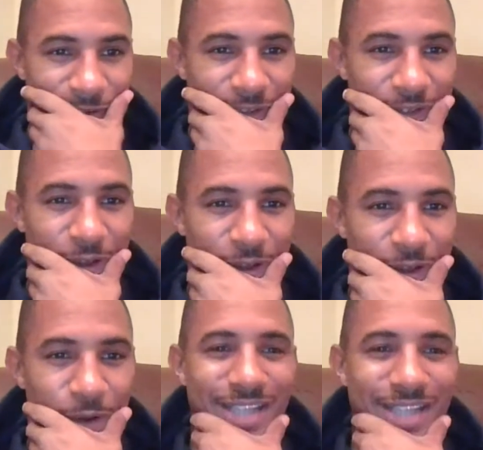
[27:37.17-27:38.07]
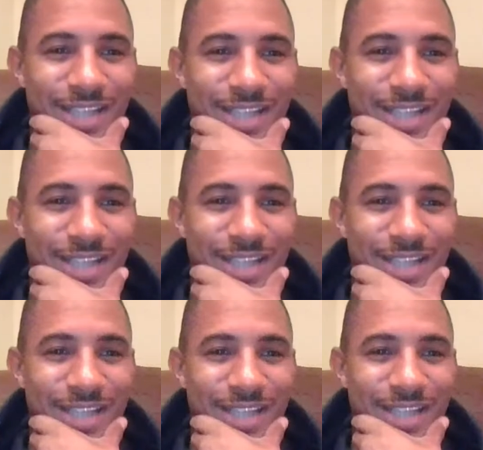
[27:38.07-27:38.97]
Local Boxing Fitness
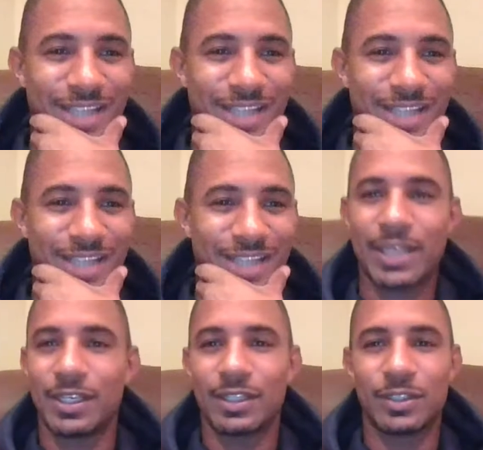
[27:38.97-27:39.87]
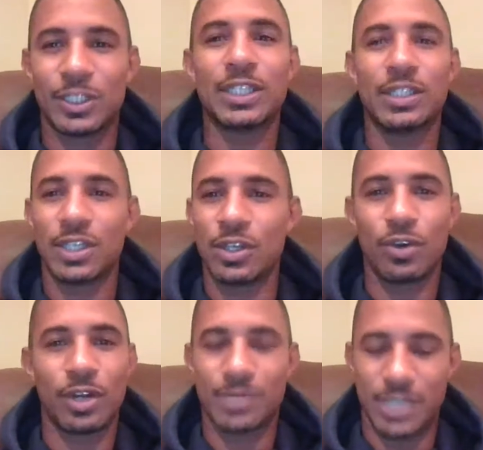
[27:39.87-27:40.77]
says right about Mikey. You know
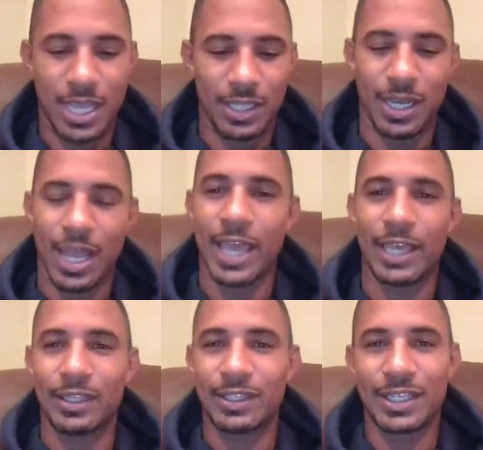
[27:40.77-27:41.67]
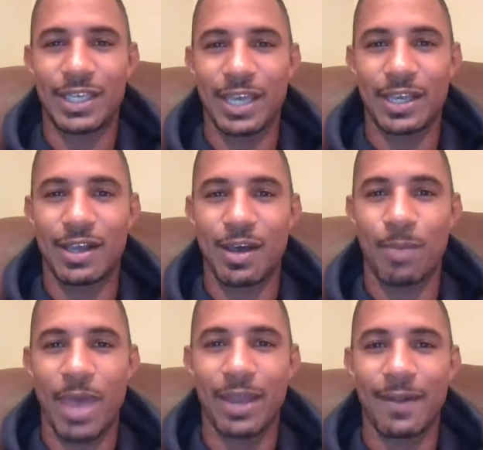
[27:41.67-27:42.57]
what I'm saying? Like, hey, the kid can come
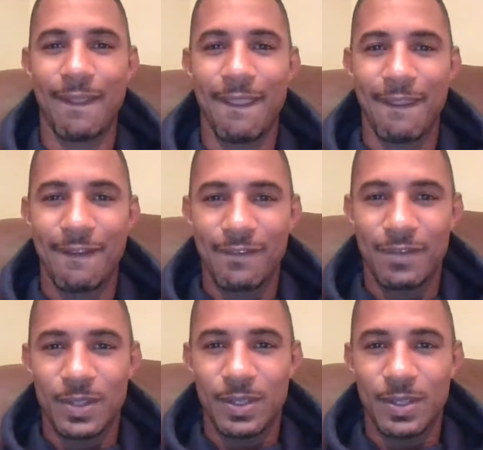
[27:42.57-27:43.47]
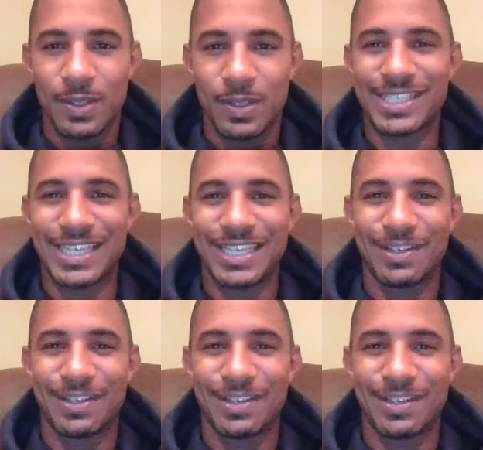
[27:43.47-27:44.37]
back. Buzzy
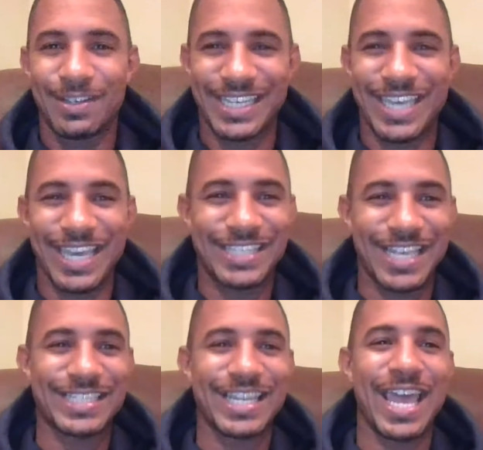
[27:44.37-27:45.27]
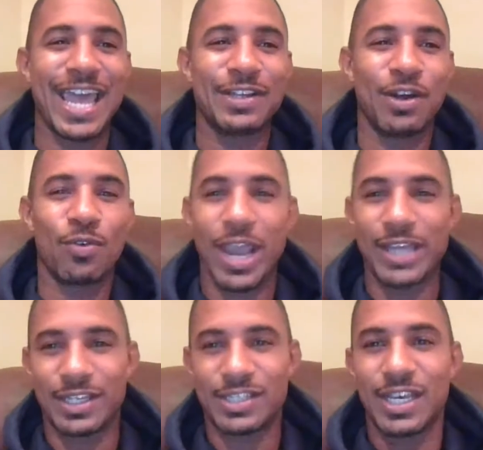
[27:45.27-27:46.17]
the King says they hating on
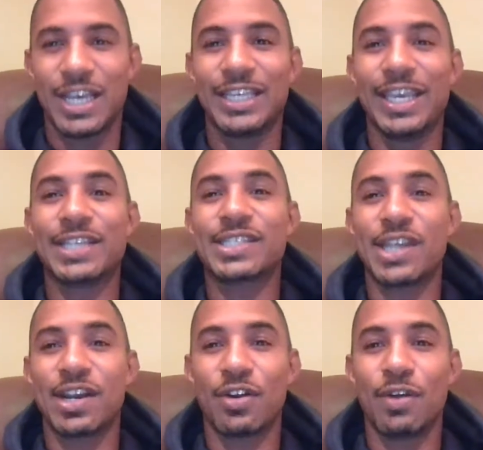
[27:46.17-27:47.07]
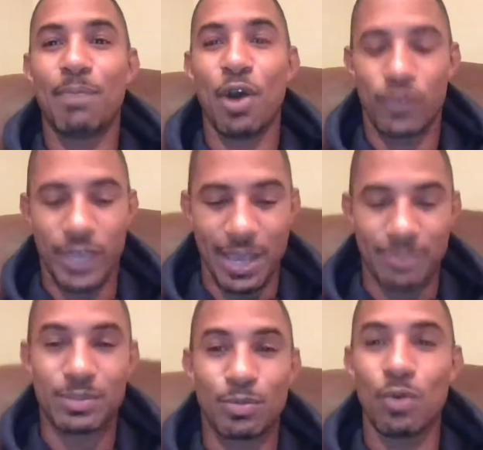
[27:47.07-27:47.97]
greatness. Yes, sir, in both
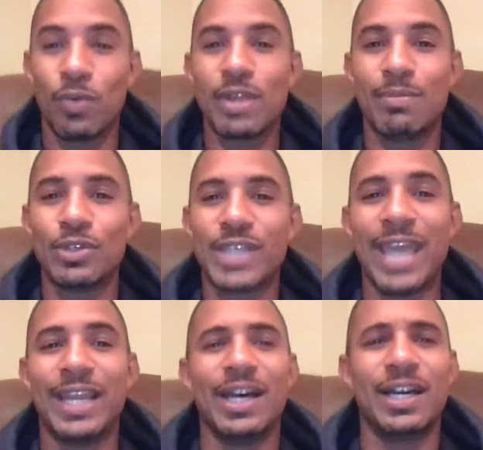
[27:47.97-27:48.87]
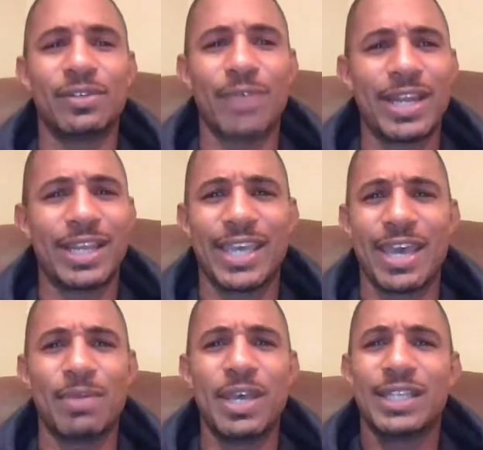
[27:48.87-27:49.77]
camps. Boy, we the most hated, underrated
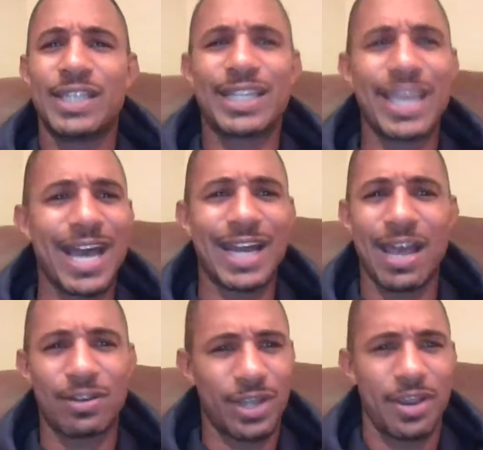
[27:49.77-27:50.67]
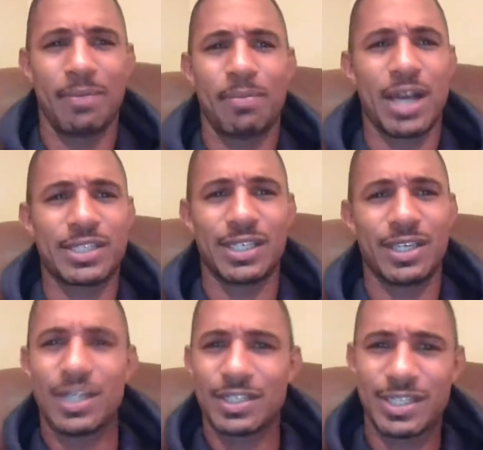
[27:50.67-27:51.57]
camp that they got out there in boxing.
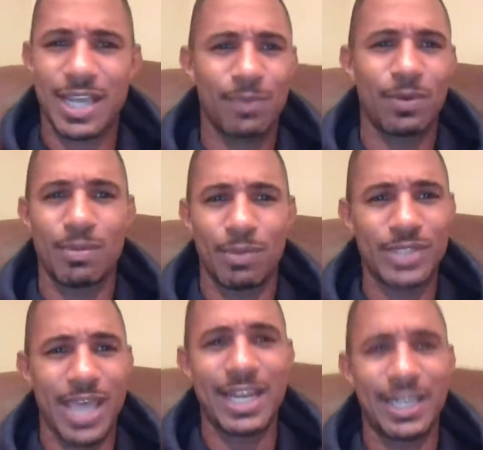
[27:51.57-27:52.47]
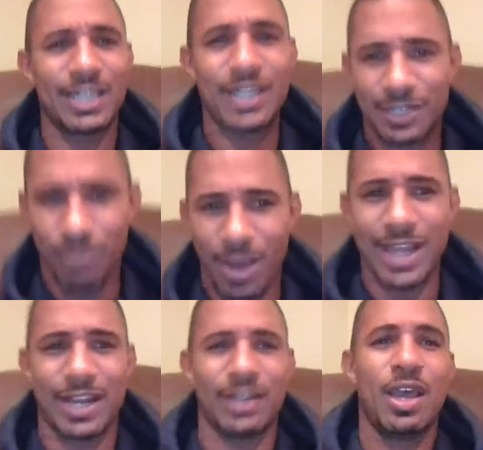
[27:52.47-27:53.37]
You understand? We the most hated and
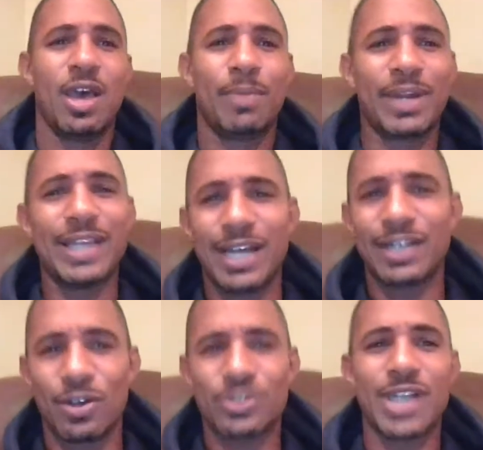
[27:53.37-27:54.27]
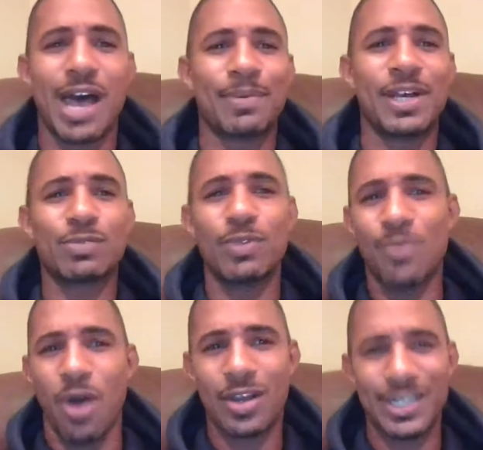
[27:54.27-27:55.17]
underrated. But ain't nothing gonna stop us. We
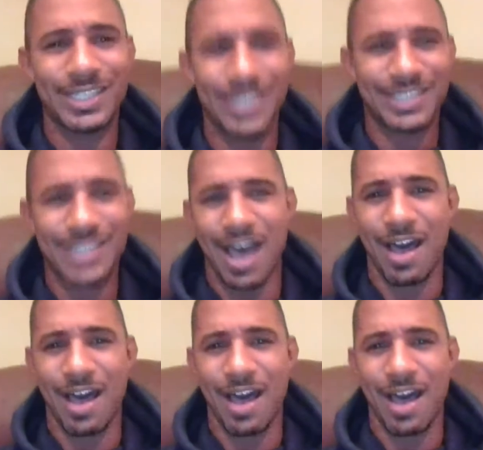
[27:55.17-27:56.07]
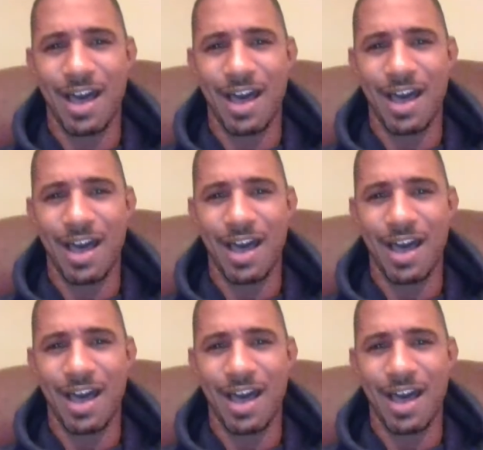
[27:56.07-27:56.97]
walking to the top. Do
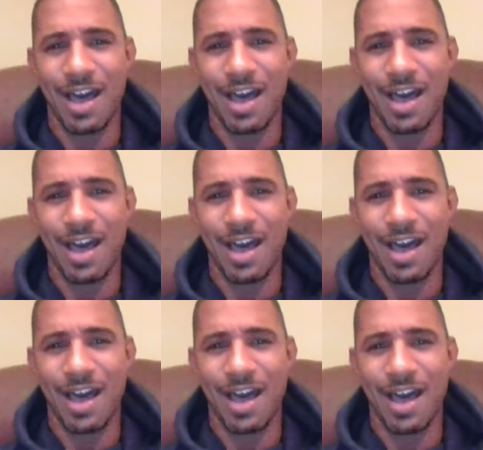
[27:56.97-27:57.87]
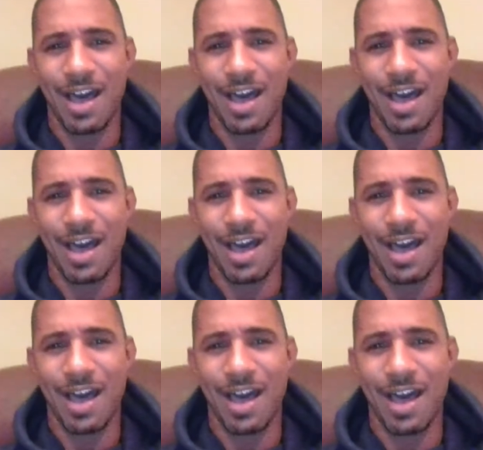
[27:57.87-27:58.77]
you hear me? We walking to the top.